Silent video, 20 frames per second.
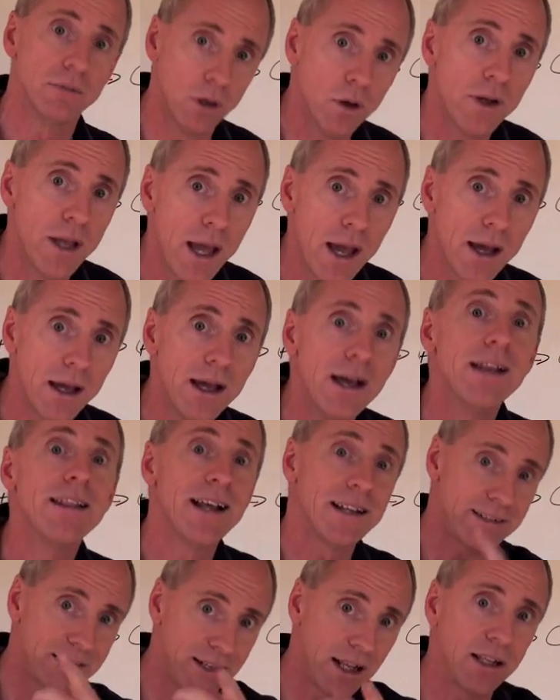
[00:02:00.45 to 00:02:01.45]
Oh yeah,
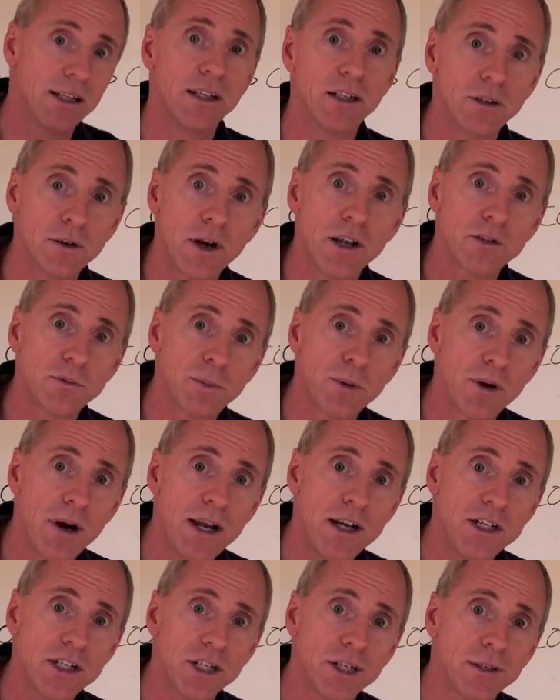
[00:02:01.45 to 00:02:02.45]
that's cellular
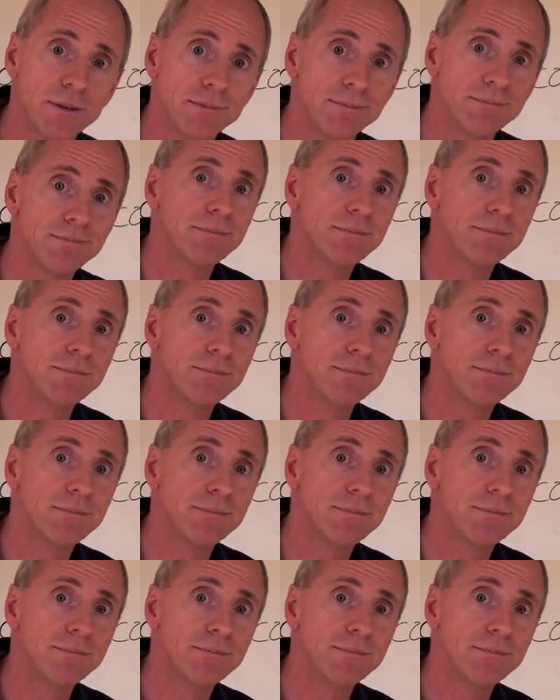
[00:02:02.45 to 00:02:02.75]
respiration.